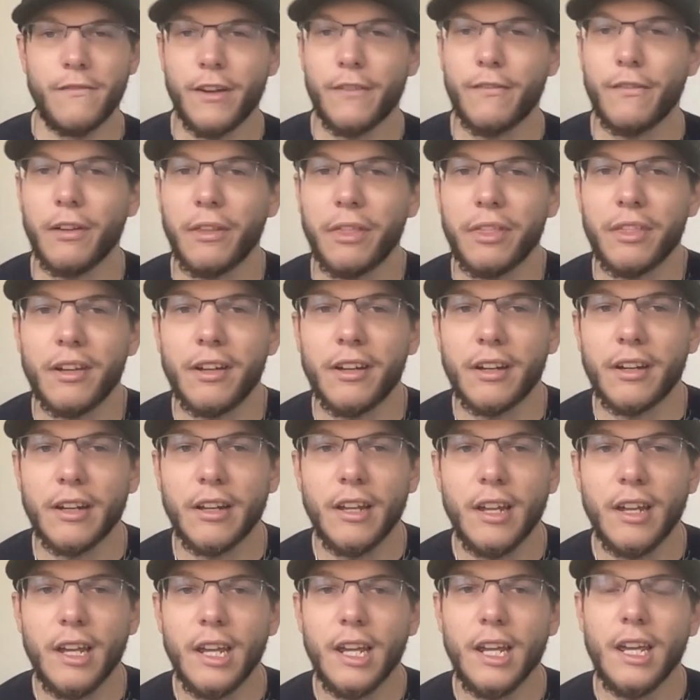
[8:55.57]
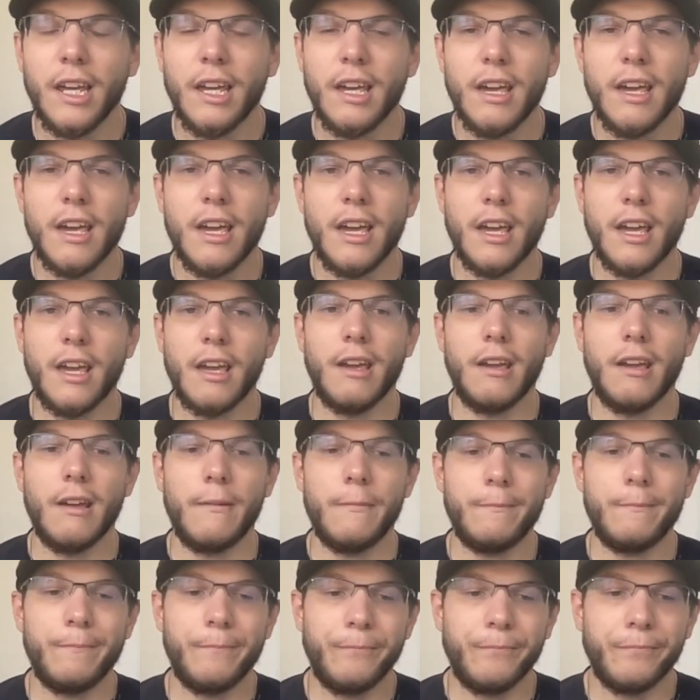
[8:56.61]
everything.
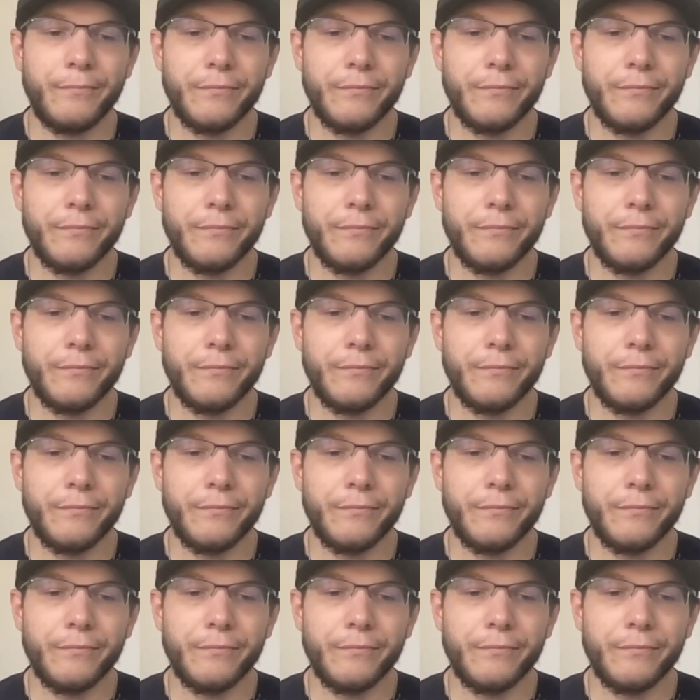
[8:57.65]
And